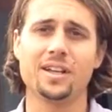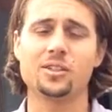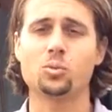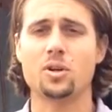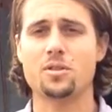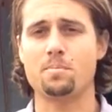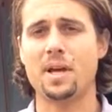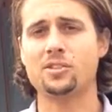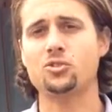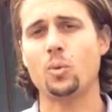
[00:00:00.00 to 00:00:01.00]
is one of the
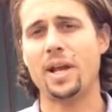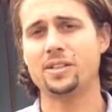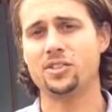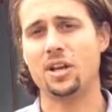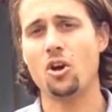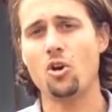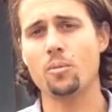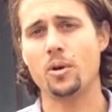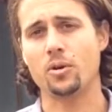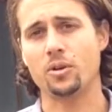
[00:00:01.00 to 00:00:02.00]
best ways that
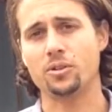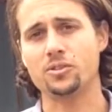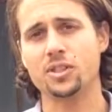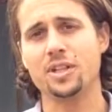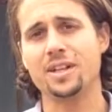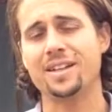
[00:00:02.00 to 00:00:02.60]
homeowners